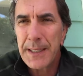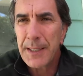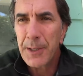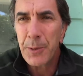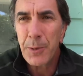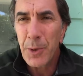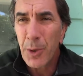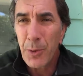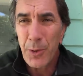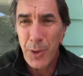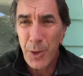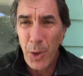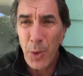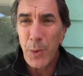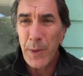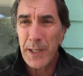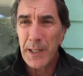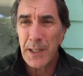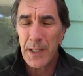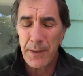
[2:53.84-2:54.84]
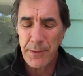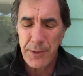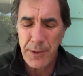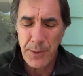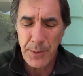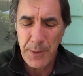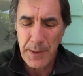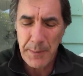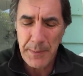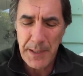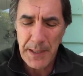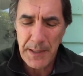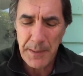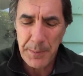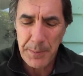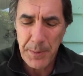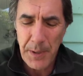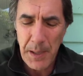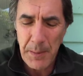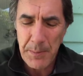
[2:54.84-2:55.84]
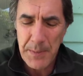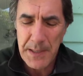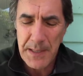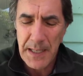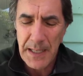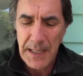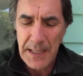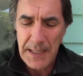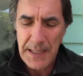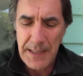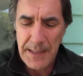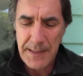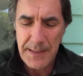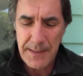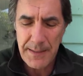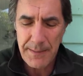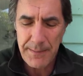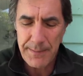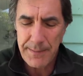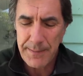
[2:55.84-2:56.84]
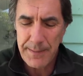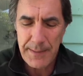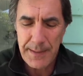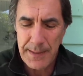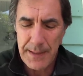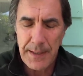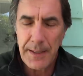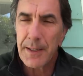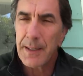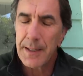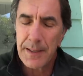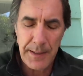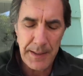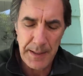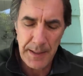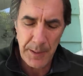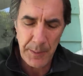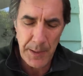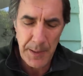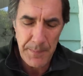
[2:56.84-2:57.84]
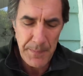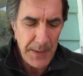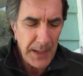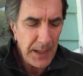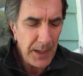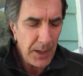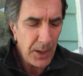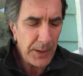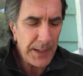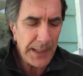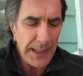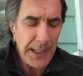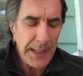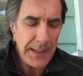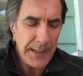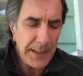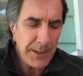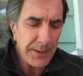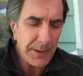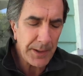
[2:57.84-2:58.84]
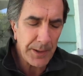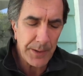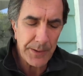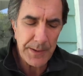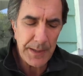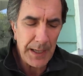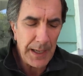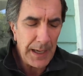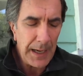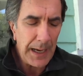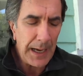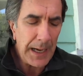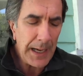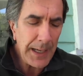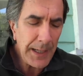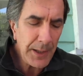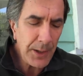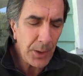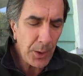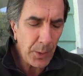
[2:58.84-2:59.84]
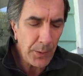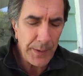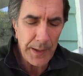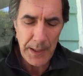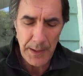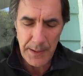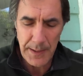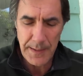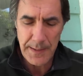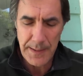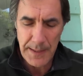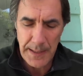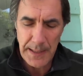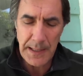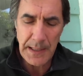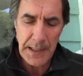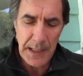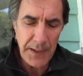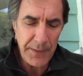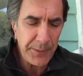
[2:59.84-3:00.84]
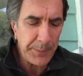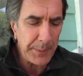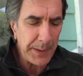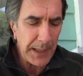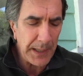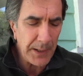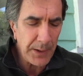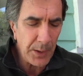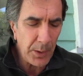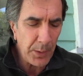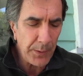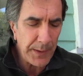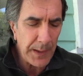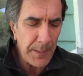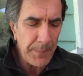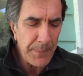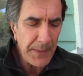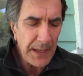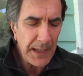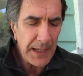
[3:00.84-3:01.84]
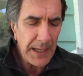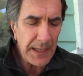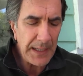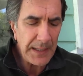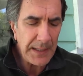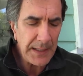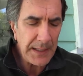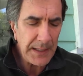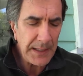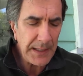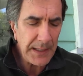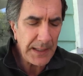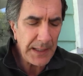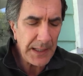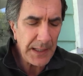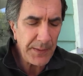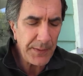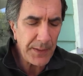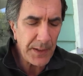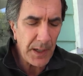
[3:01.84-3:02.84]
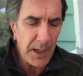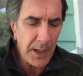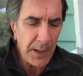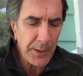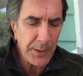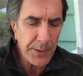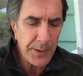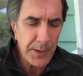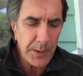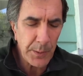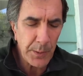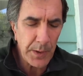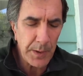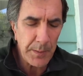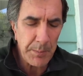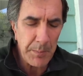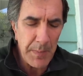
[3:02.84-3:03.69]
You don't know he loves you. I mean, the problem is he's... anyway. Okay, and then here it goes. "I know that." Okay, so he loves me. "I know that. And he even utters the word